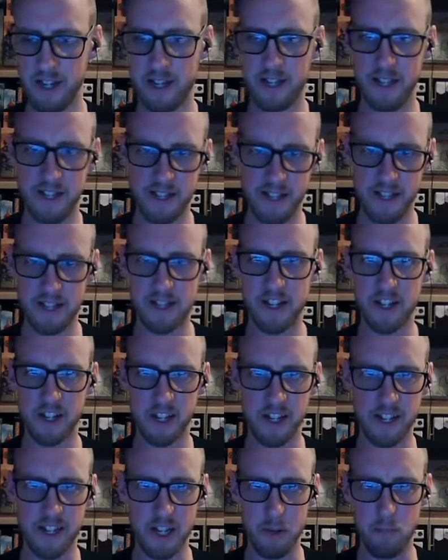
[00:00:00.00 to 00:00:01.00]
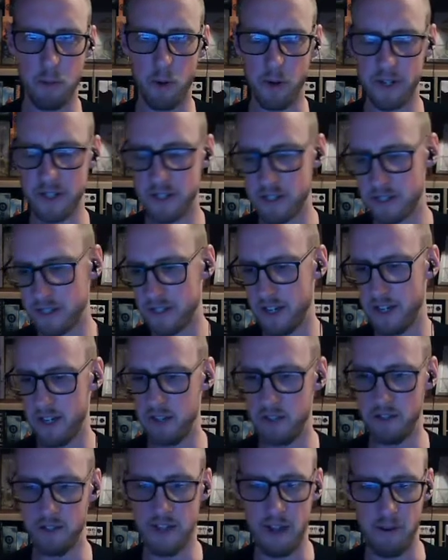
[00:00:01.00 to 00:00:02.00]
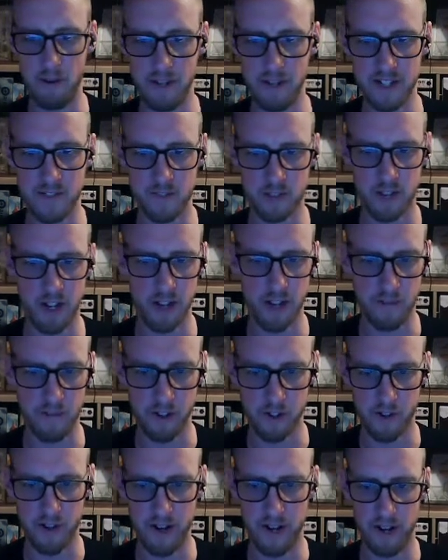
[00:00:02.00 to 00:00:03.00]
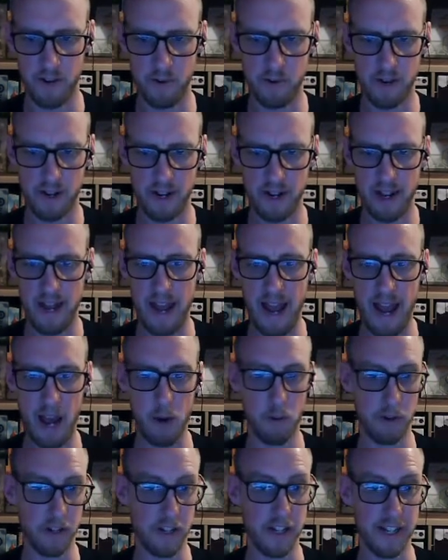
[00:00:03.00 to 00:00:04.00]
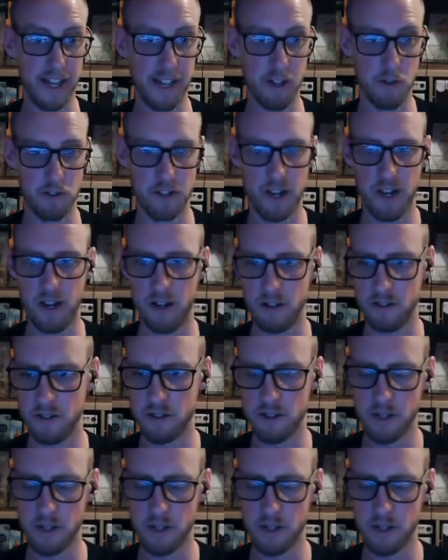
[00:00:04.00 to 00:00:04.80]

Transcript: That's how you're going to get your points. And now we need to kind of figure out how we're going to get those cards.